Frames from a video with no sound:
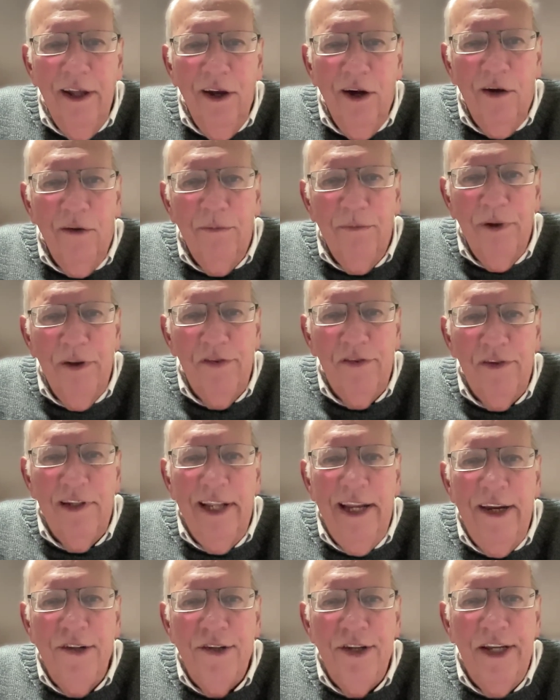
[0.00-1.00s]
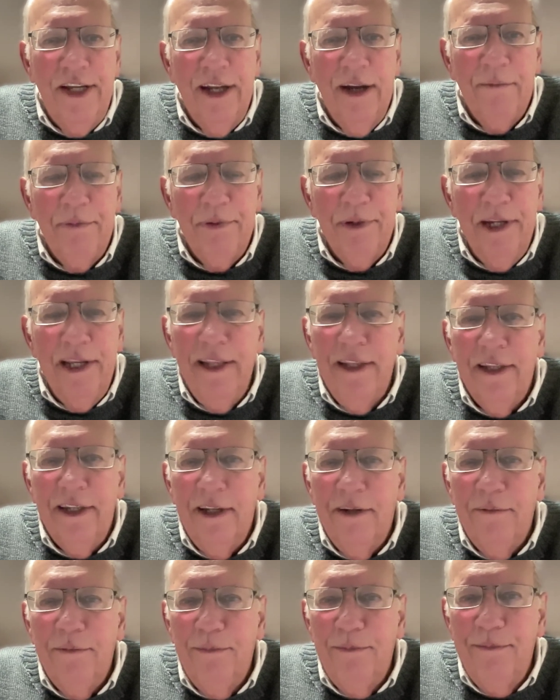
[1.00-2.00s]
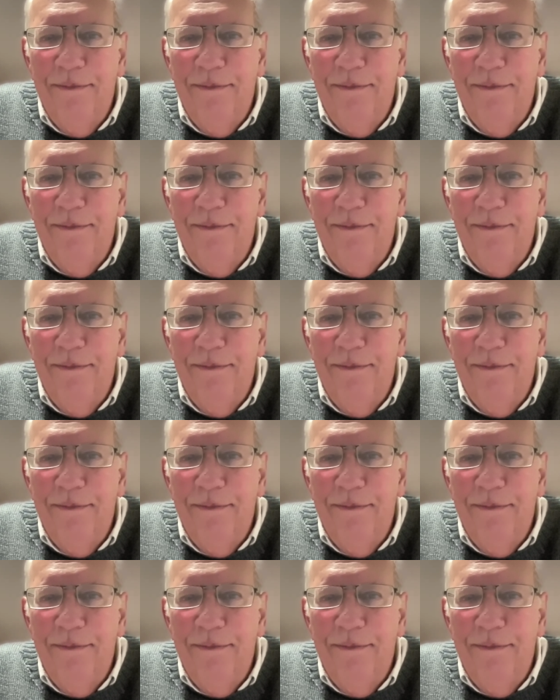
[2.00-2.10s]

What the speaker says: on Bristol Energy Company, that it